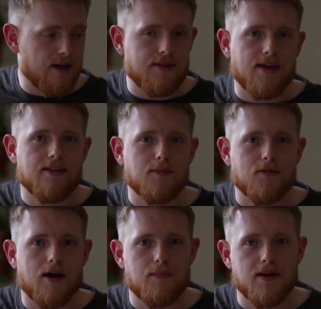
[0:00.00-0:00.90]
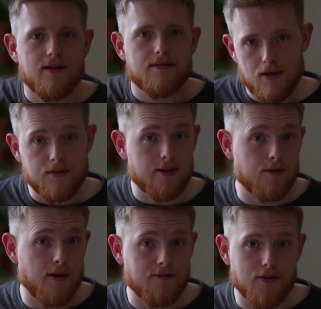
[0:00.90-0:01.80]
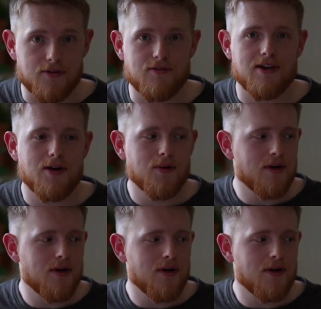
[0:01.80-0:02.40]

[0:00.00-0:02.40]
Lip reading: that subscribe button. This is my first video.